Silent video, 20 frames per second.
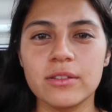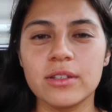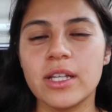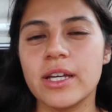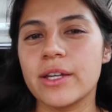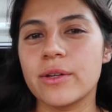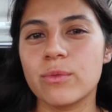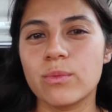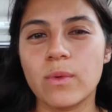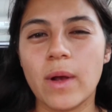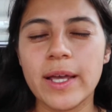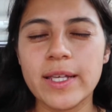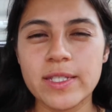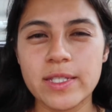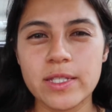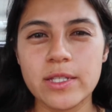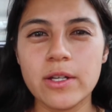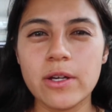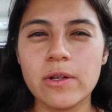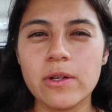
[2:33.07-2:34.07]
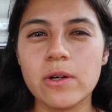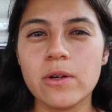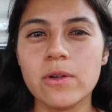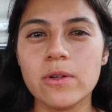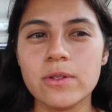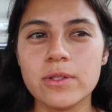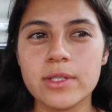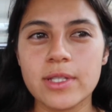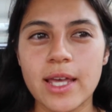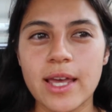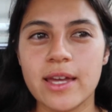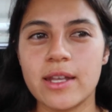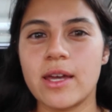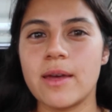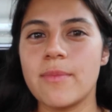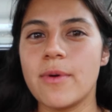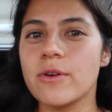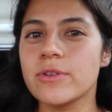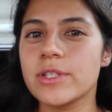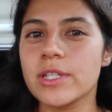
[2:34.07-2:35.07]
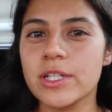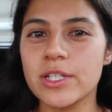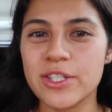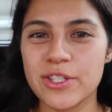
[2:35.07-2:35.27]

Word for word: like rice noodles, and I mostly